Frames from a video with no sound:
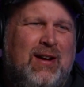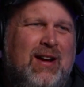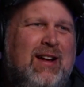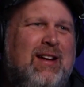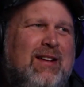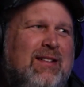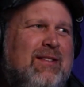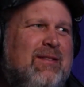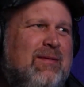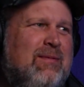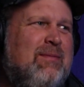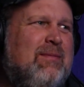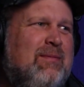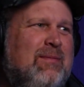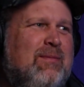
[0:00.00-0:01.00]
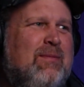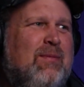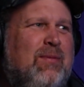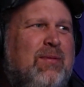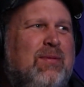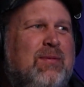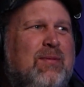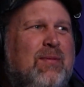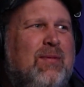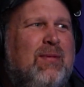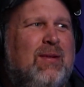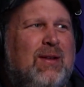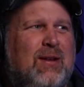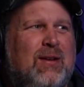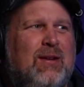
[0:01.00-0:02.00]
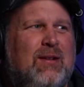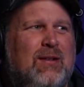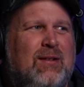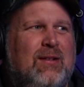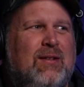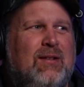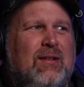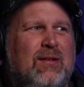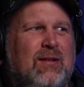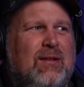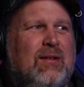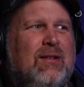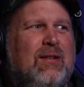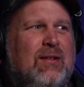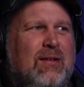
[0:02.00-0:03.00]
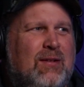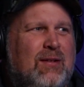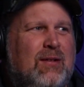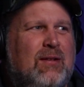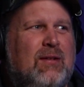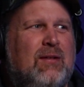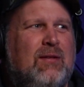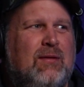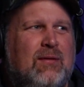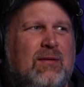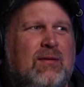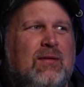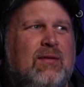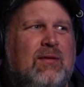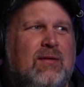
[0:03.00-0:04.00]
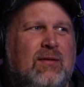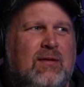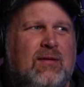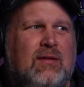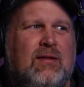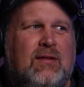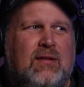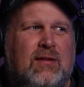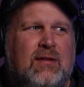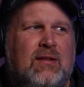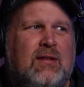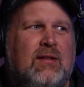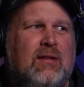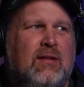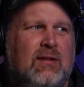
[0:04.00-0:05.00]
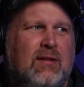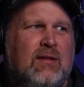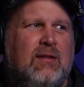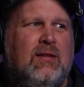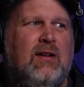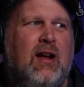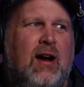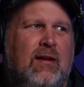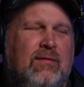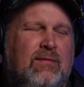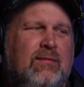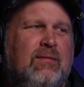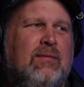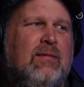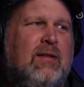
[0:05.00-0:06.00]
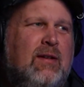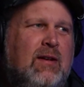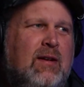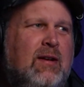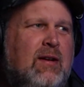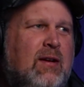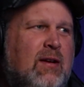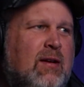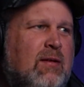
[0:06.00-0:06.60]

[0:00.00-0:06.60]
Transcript: And if that happens, you better be paying attention because the big boy's about to come in. Or he's like close by and they're just getting nervous.